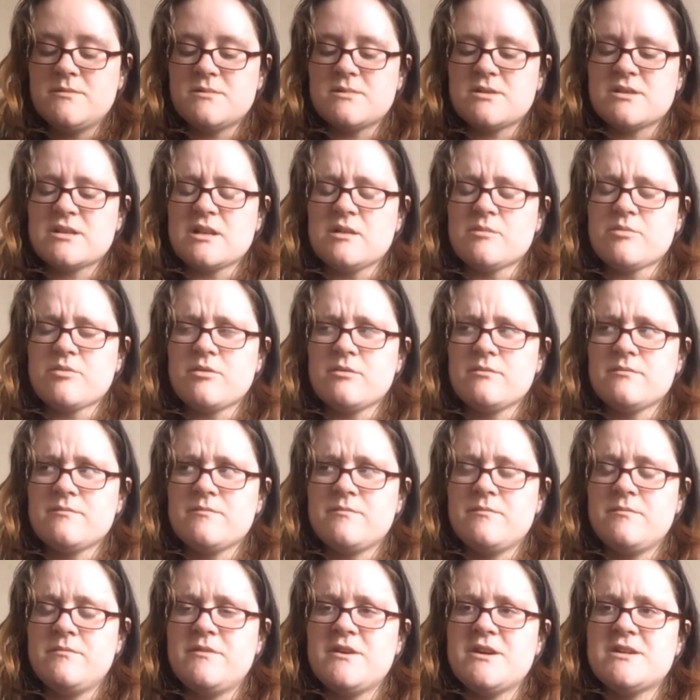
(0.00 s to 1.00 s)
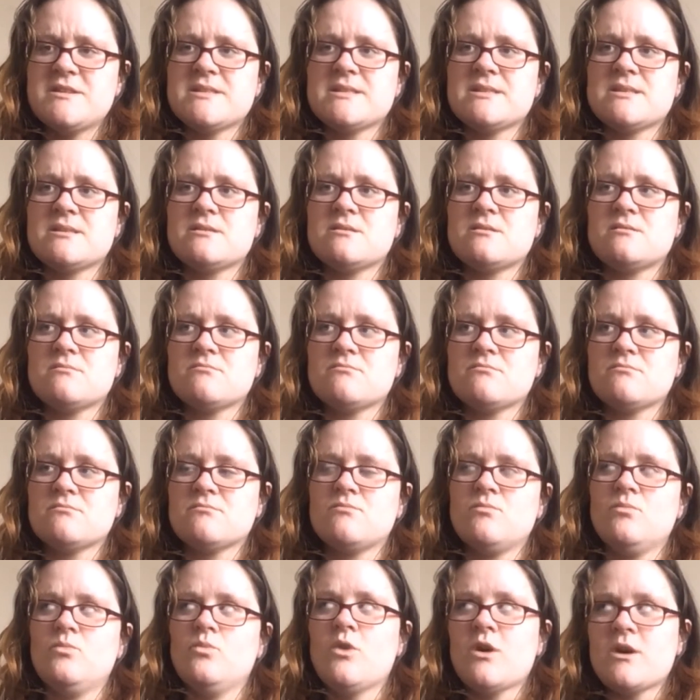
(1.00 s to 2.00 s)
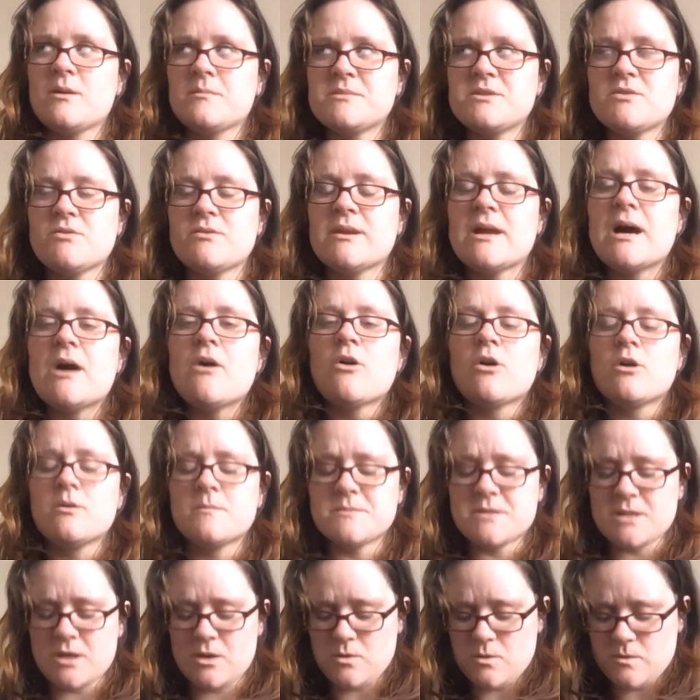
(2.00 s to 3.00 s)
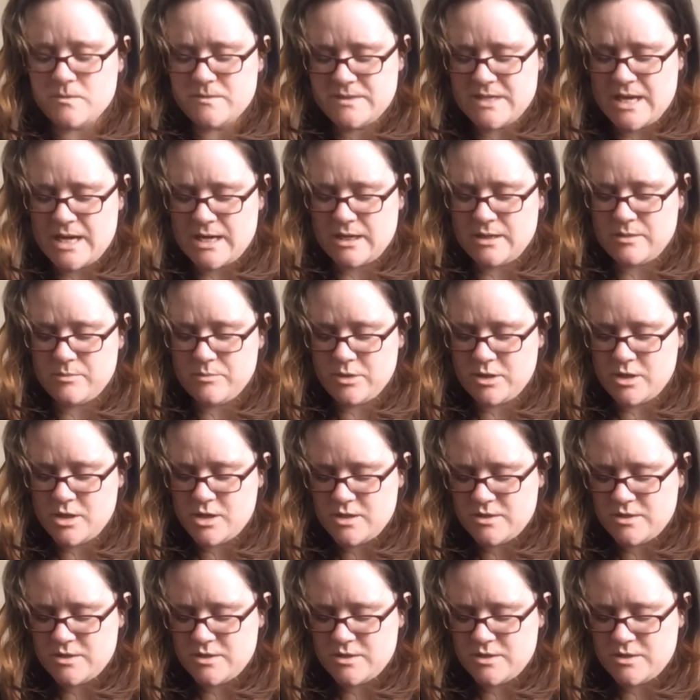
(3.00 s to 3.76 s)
Still, this one I'm doing now comes a close second